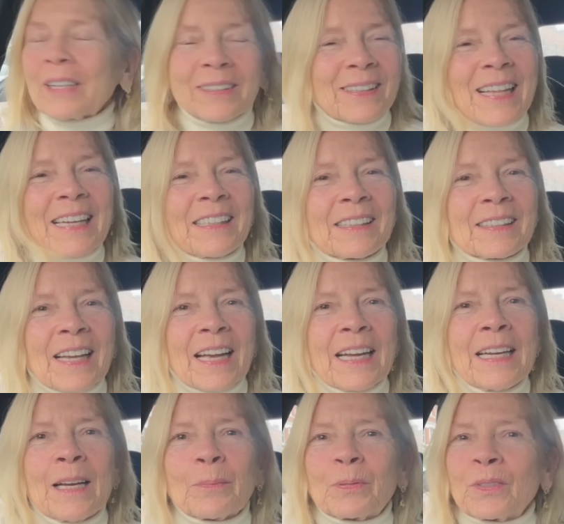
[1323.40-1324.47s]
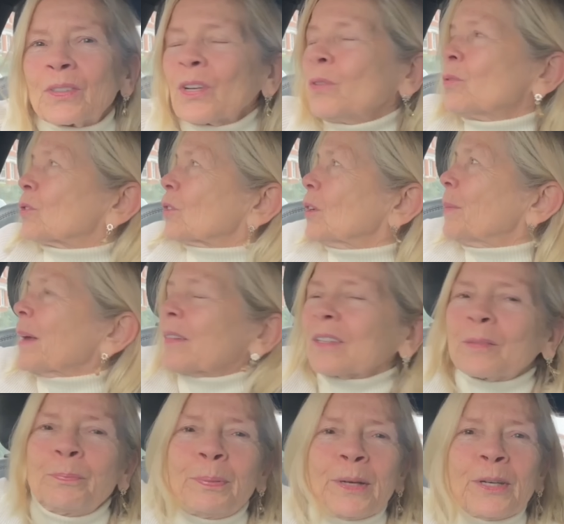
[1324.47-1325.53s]
as they say. I'm so sorry about this
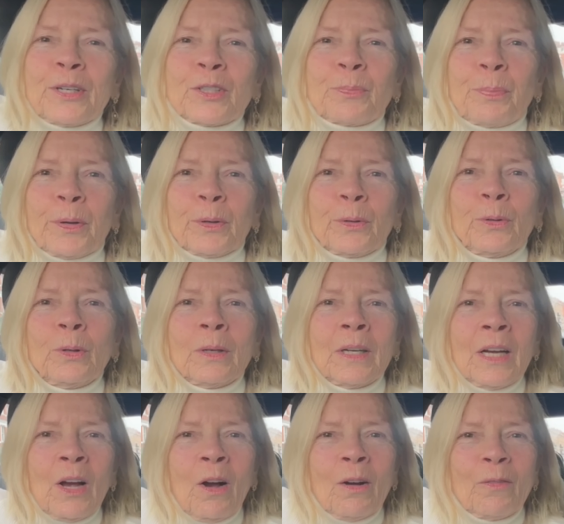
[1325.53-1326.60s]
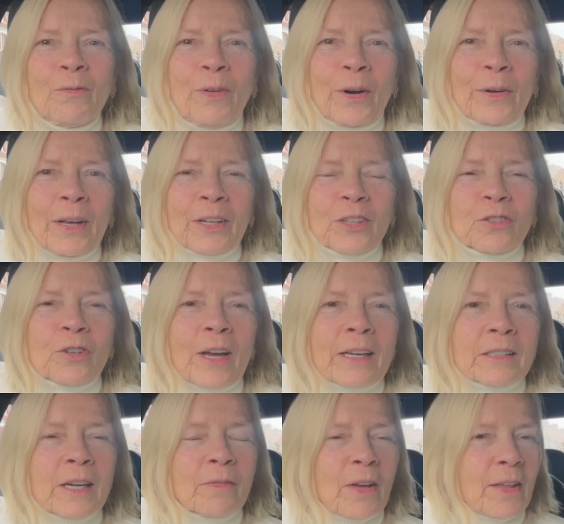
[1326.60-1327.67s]
bird poo. Very
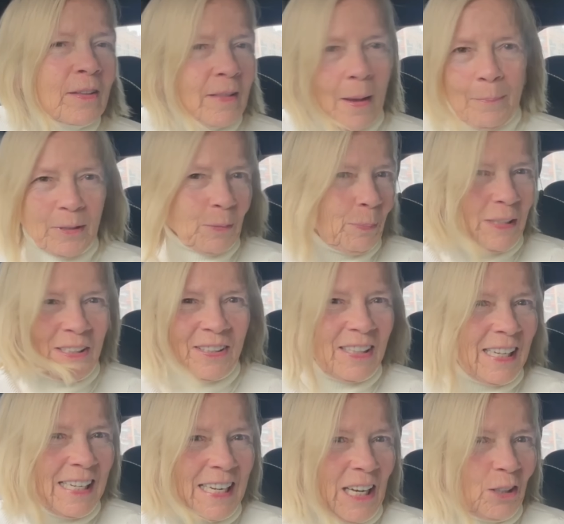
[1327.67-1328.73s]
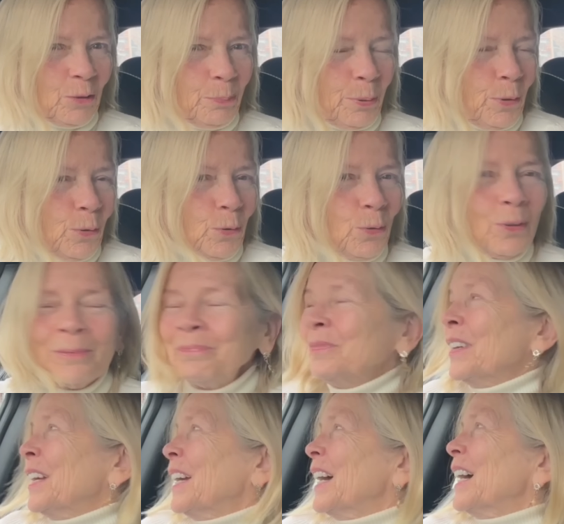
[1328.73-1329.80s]
unattractive. I think that must be seagull poo.
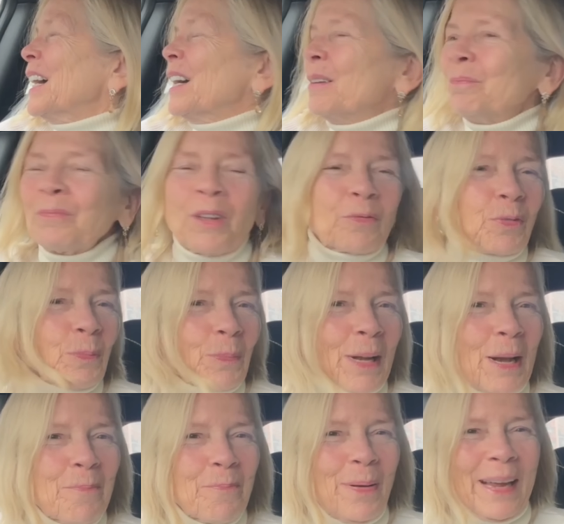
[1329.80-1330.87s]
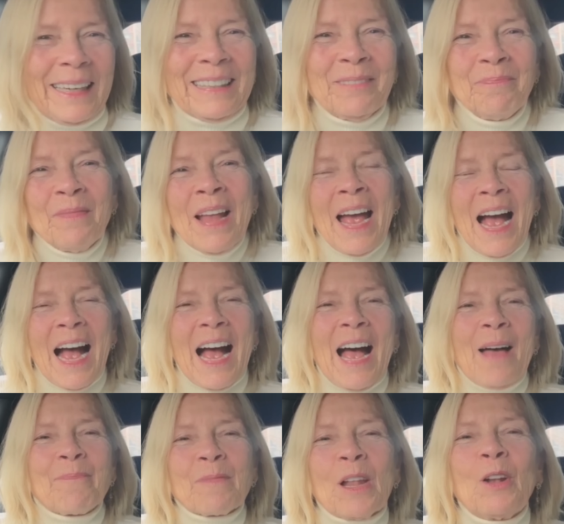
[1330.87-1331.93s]
Um, from Climping.
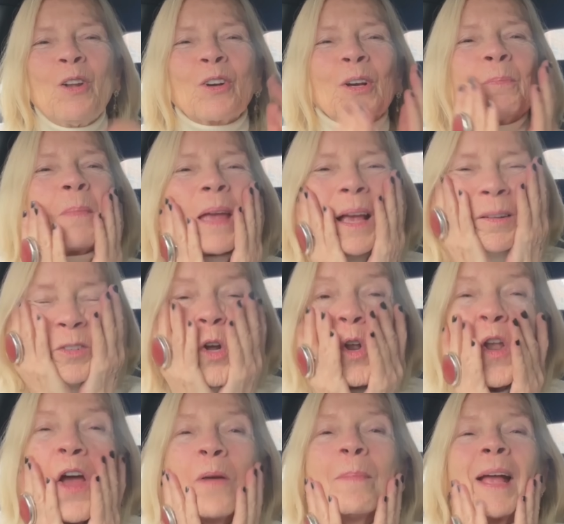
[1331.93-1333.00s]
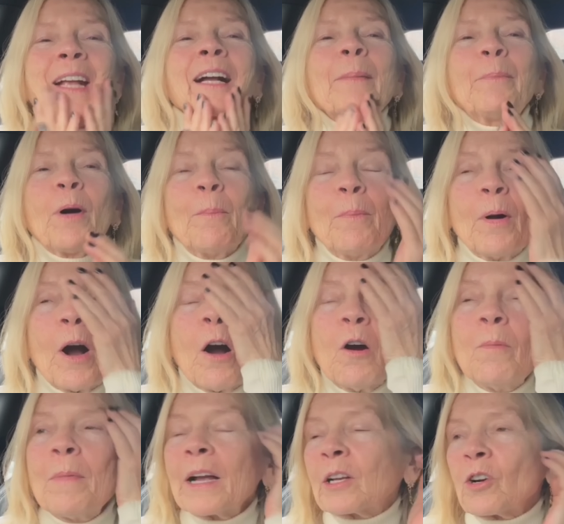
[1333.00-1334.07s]
Um, look at me, I've got no makeup on, but oh
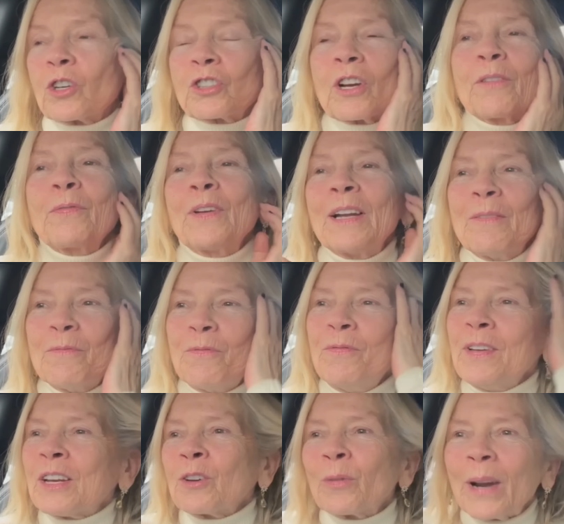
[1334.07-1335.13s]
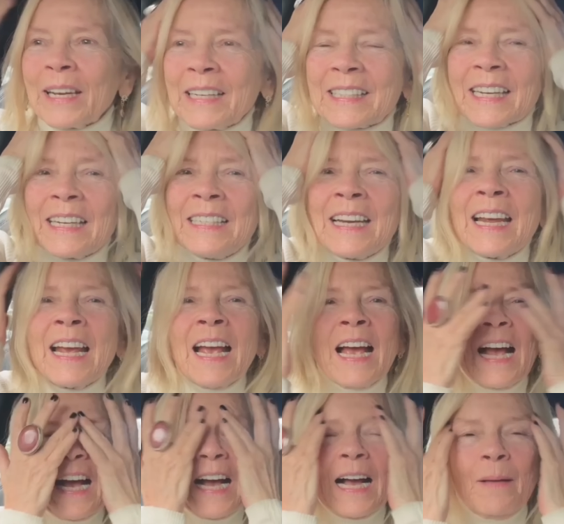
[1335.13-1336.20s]
my gosh, I feel invigorated.
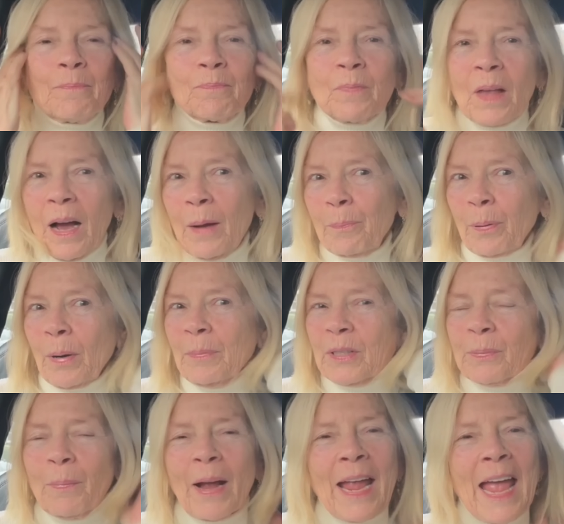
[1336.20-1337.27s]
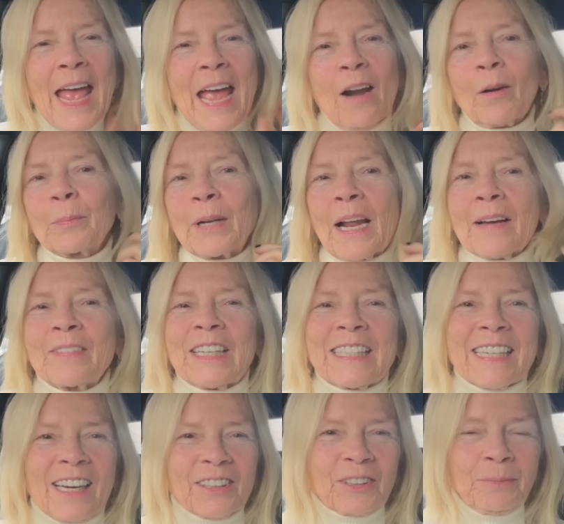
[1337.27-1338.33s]
Um, I promised my hair, I'm gonna have it
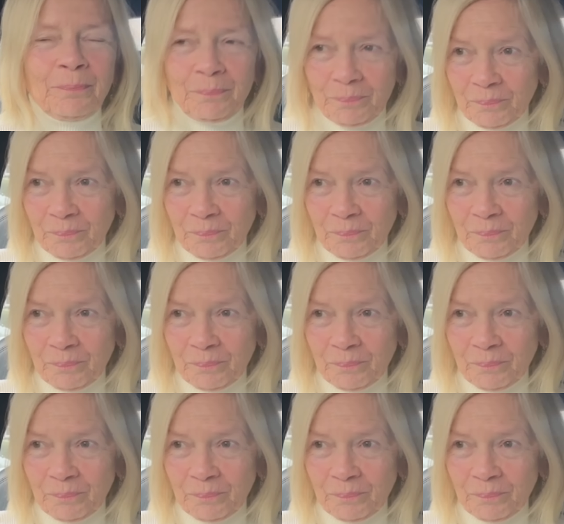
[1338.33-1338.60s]
done